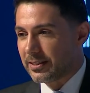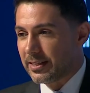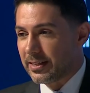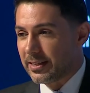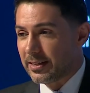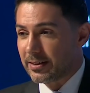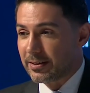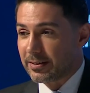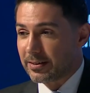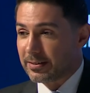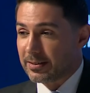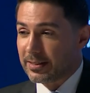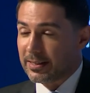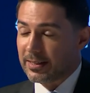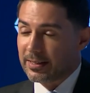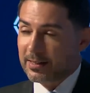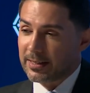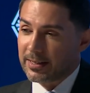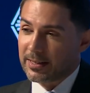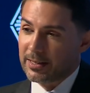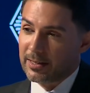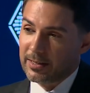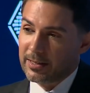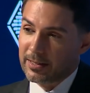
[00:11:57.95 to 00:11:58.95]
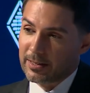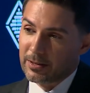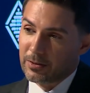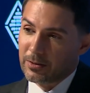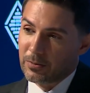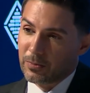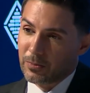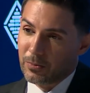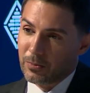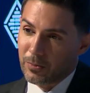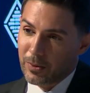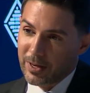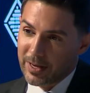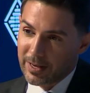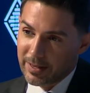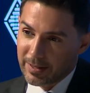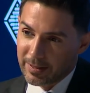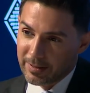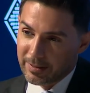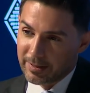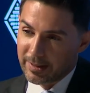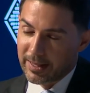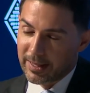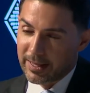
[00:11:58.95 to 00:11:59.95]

they're dealing with